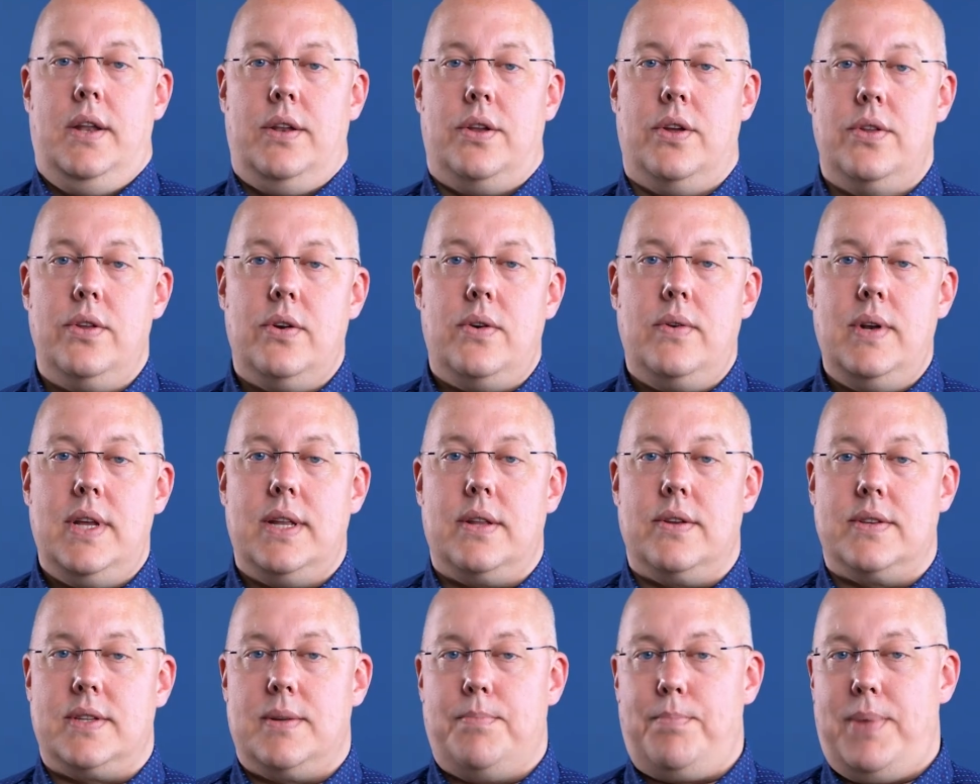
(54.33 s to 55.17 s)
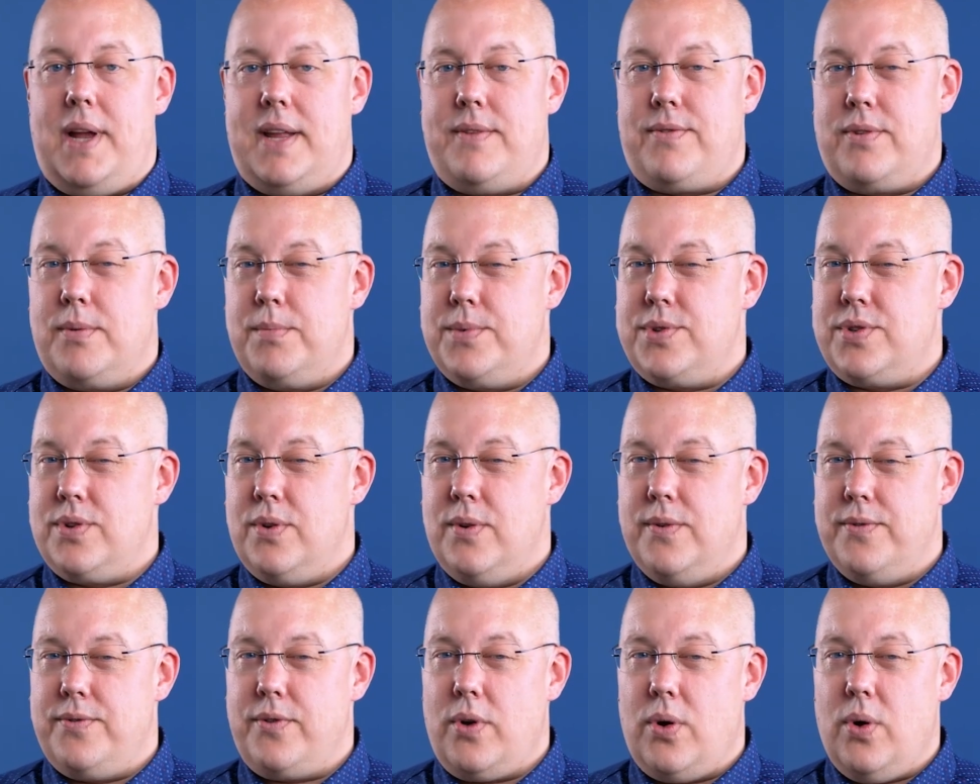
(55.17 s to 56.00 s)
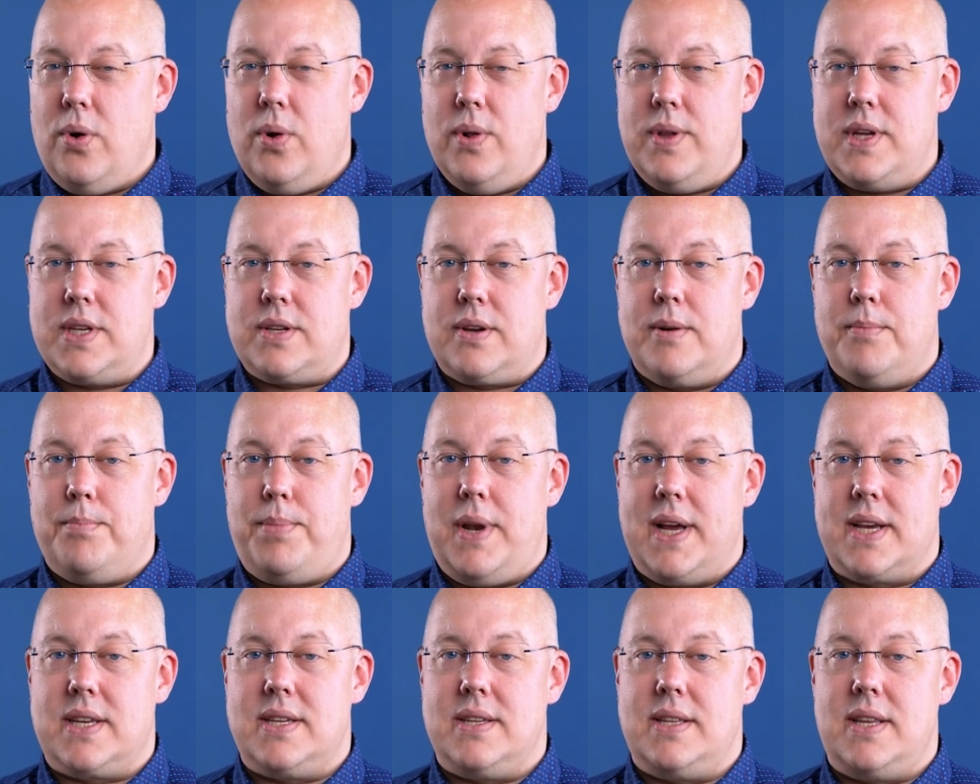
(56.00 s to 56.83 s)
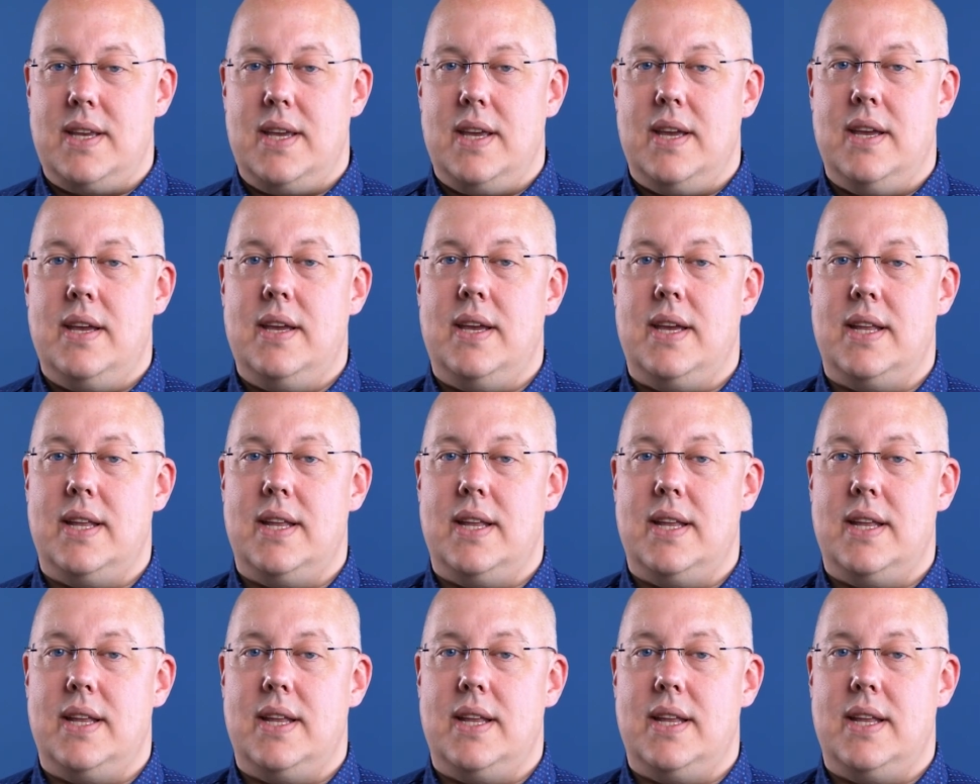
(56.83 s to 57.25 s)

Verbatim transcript: Not only does the platform solve all this complexity,